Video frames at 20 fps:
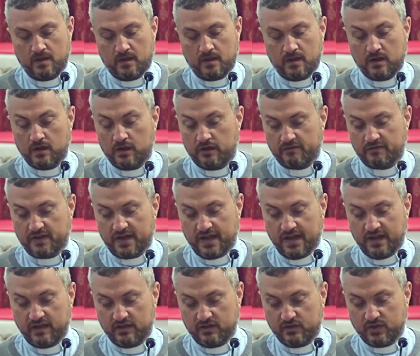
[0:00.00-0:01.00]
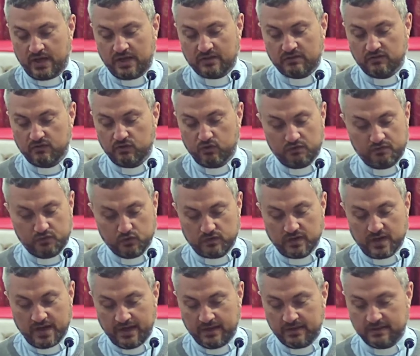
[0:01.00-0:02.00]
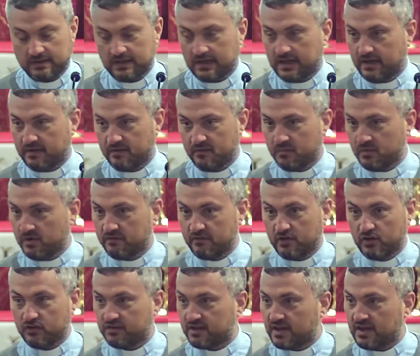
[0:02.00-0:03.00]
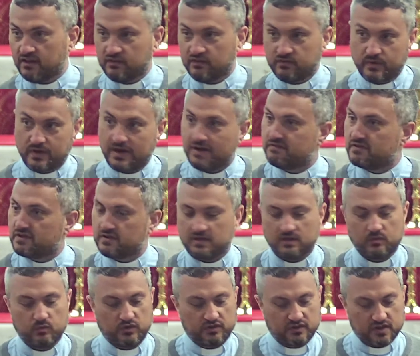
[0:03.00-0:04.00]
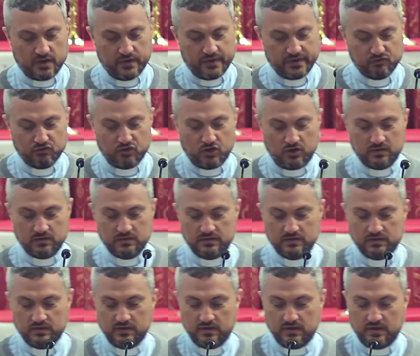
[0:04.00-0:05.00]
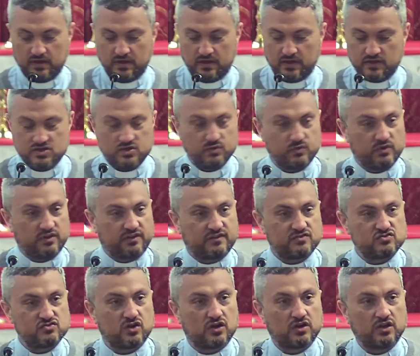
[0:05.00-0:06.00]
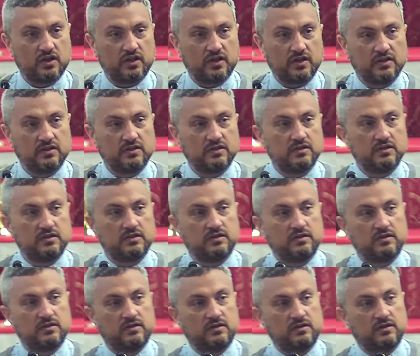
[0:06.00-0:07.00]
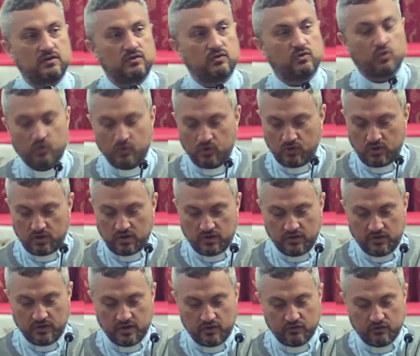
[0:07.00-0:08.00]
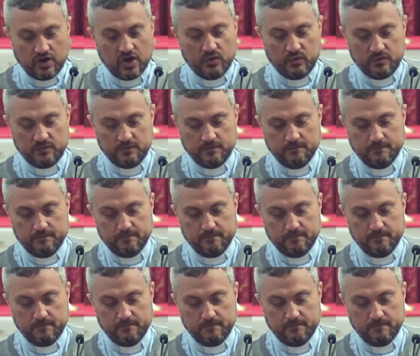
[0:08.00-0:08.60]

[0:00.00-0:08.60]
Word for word: I heard of a lady who had an awful day, uh, one of those days where everything was going wrong, and she was struggling all on her own.